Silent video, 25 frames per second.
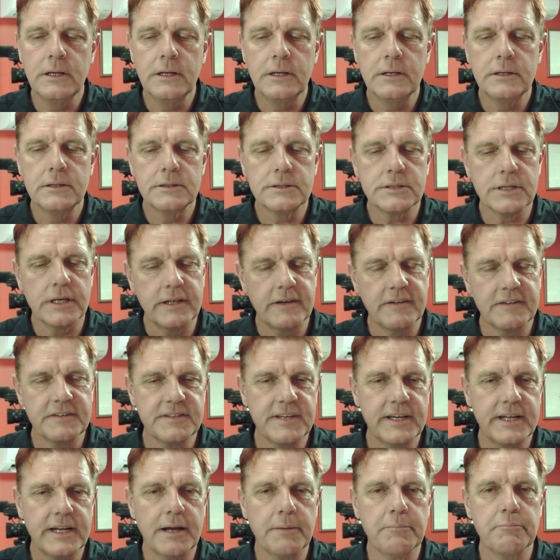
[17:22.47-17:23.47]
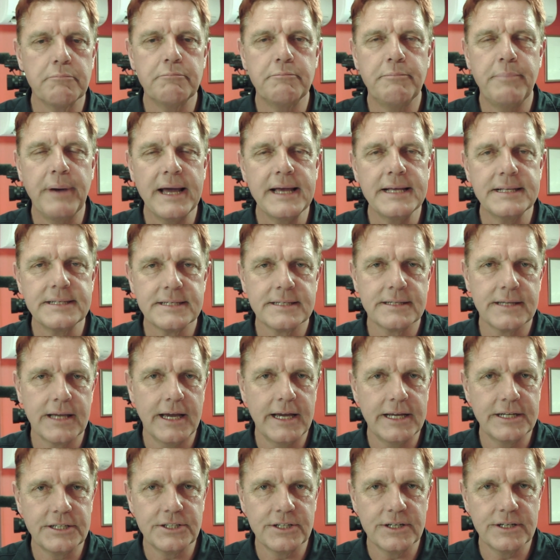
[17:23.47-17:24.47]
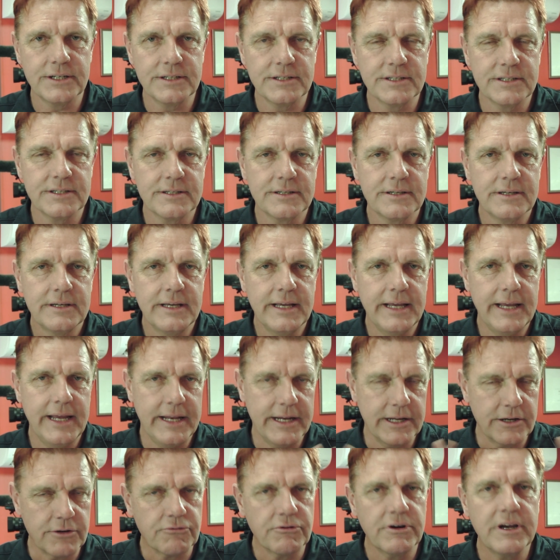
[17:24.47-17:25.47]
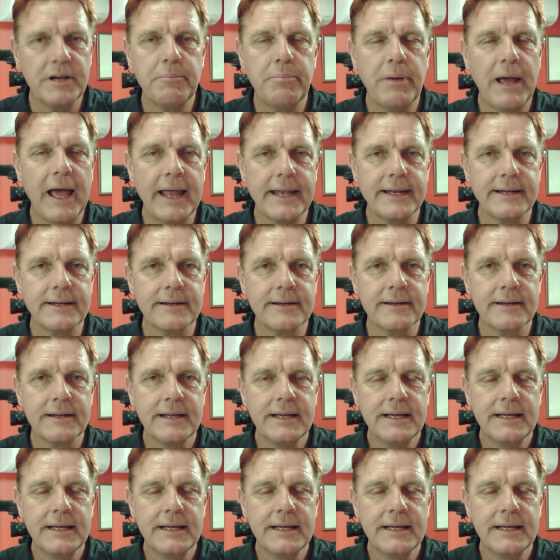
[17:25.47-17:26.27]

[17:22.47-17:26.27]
So they've set up bait stations in a grid pattern.